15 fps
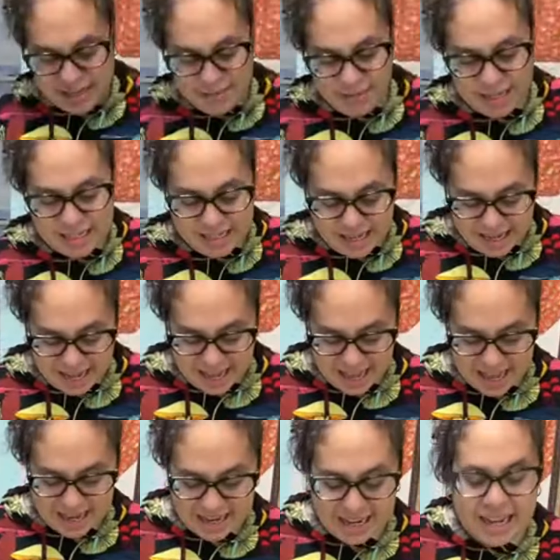and my son
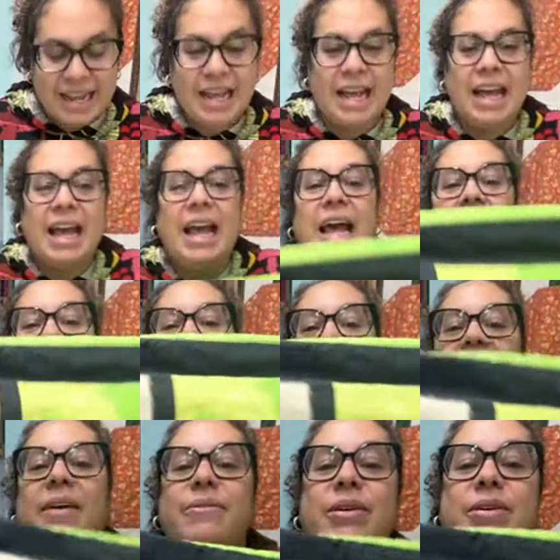had it. And